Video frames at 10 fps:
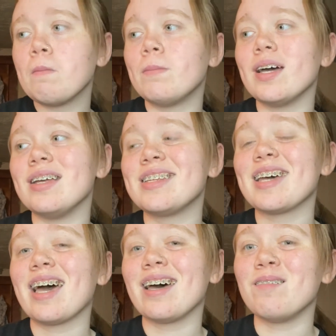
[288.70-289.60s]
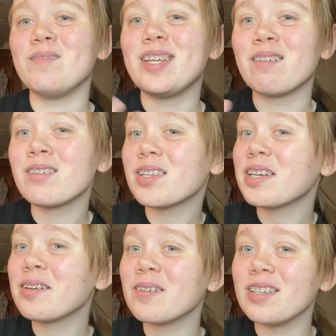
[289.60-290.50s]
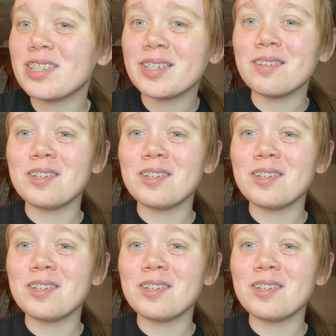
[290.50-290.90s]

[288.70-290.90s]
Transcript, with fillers: But I'm definitely going to